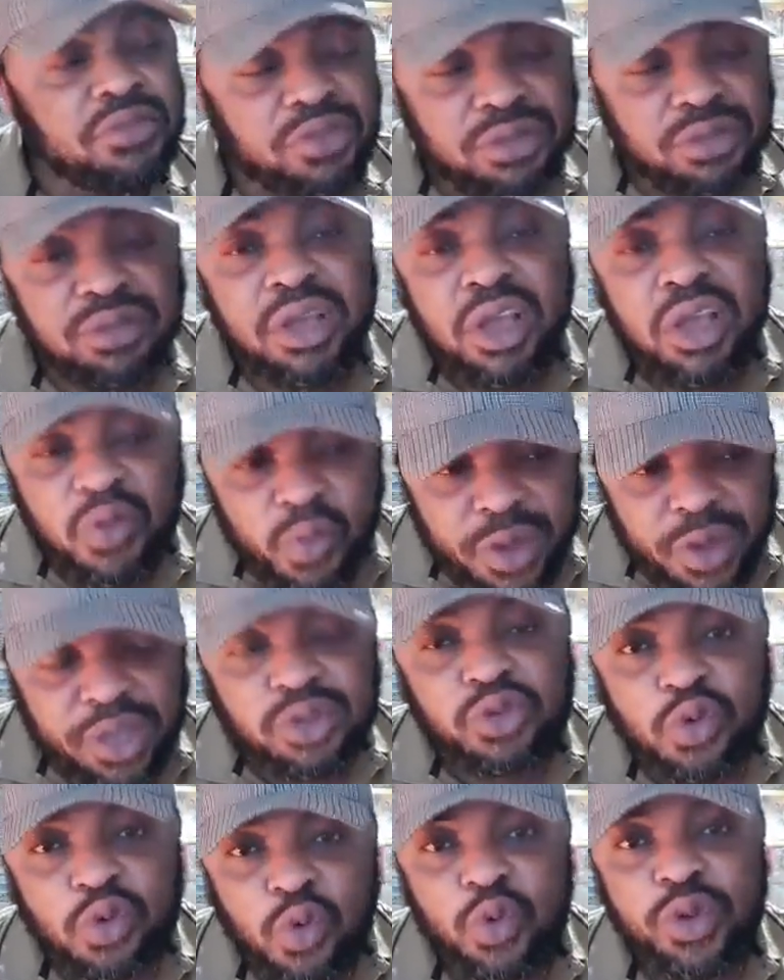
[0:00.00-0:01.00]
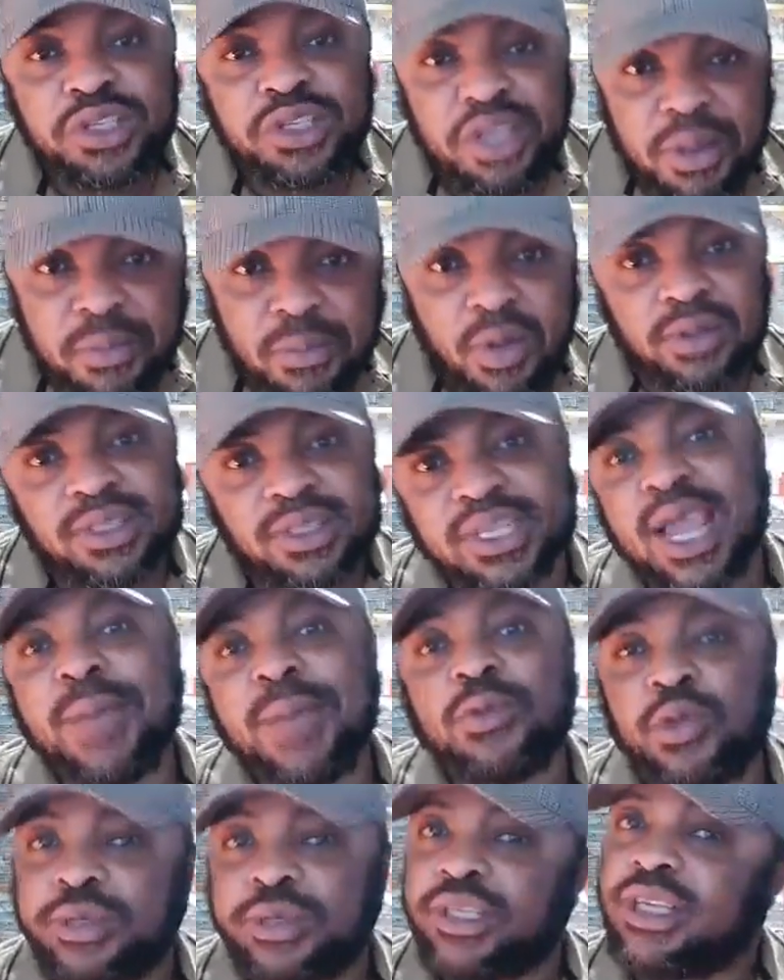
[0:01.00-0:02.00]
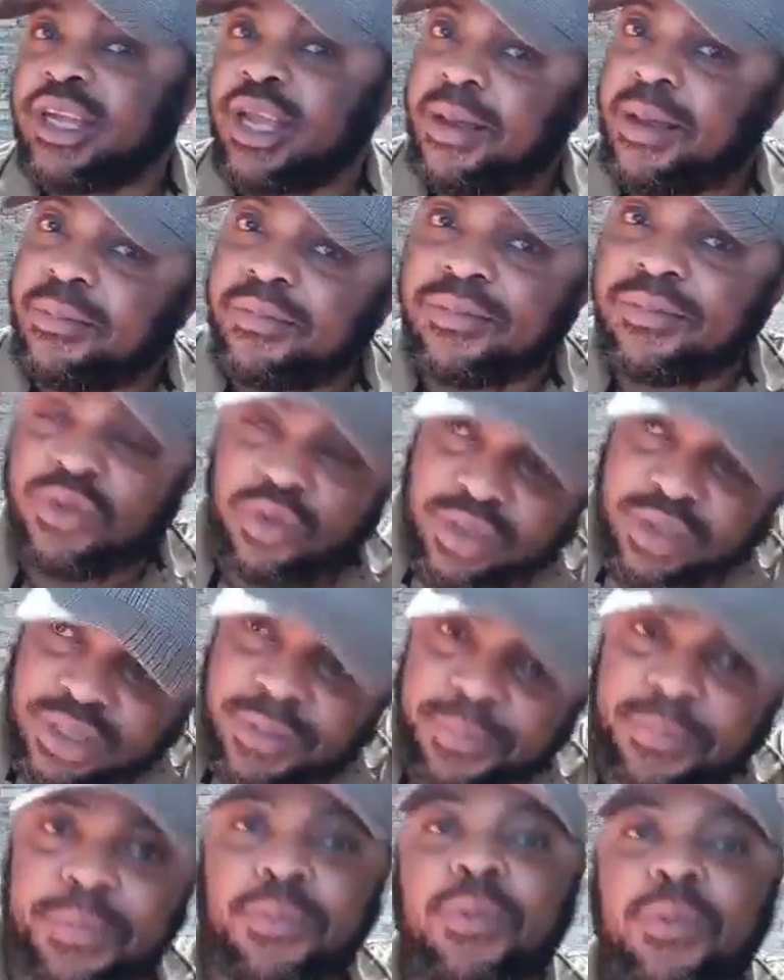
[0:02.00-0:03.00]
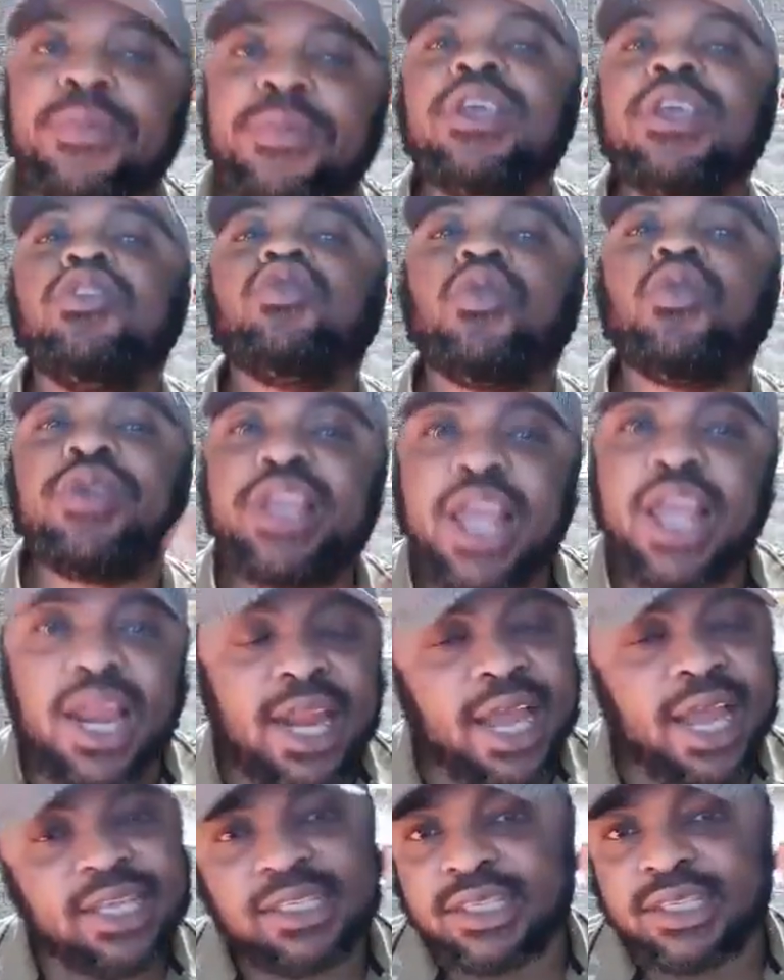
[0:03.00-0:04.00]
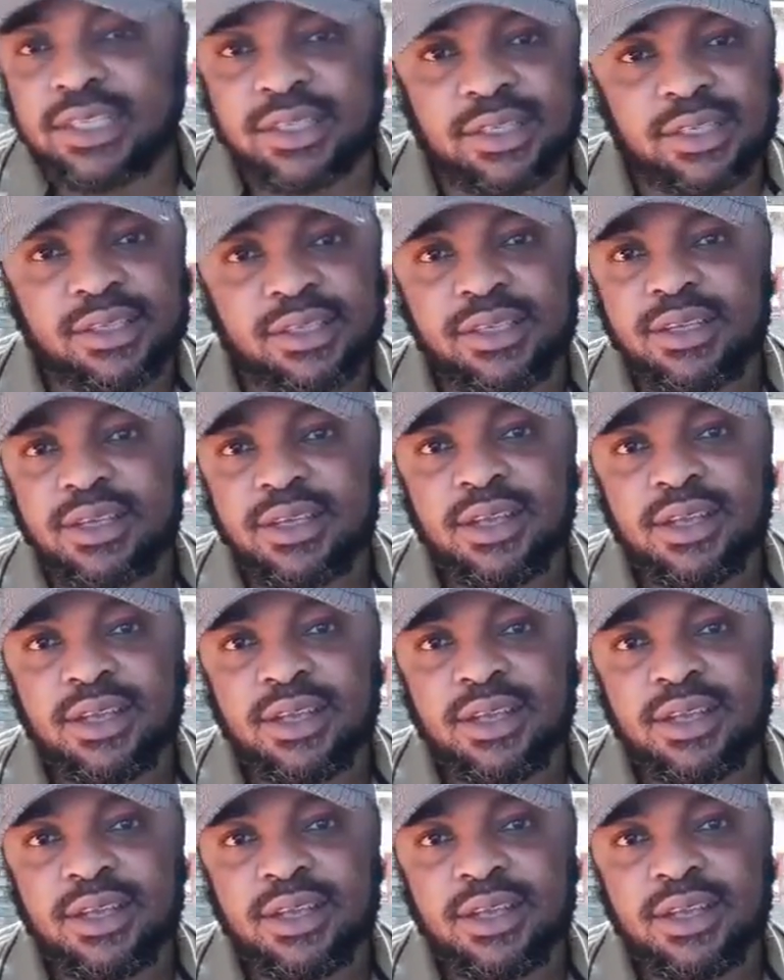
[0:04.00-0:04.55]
a week, 2 weeks, a month time, you see them, you see people begin to realize it.